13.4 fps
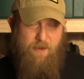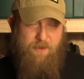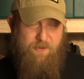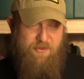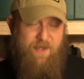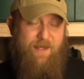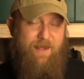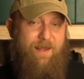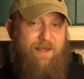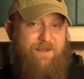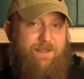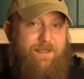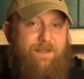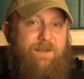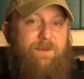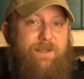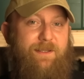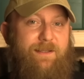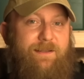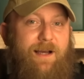other thing has to do
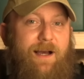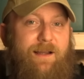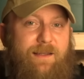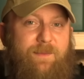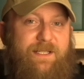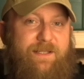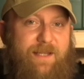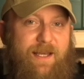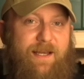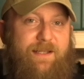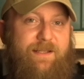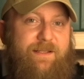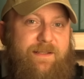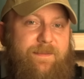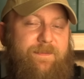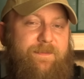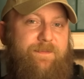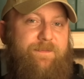with the documents case.